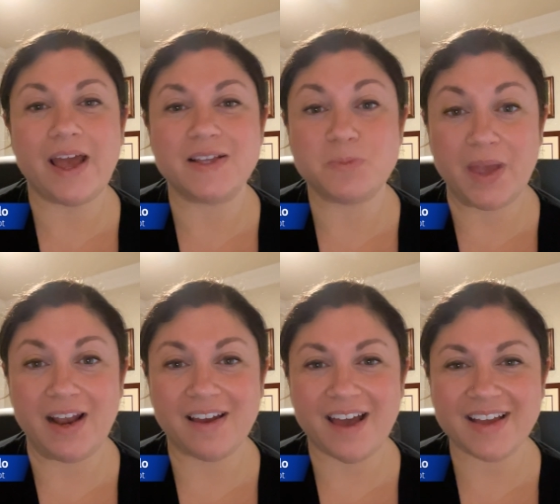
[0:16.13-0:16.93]
as
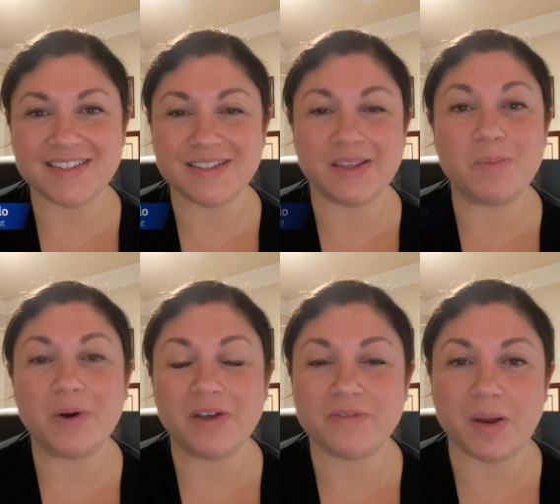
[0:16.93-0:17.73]
Pinchas in the
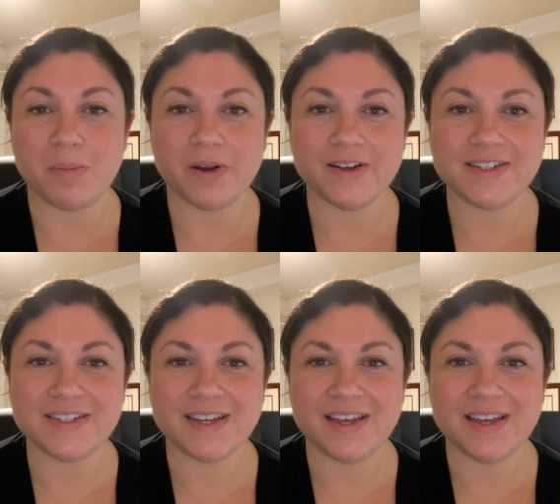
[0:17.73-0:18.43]
Book of Numbers.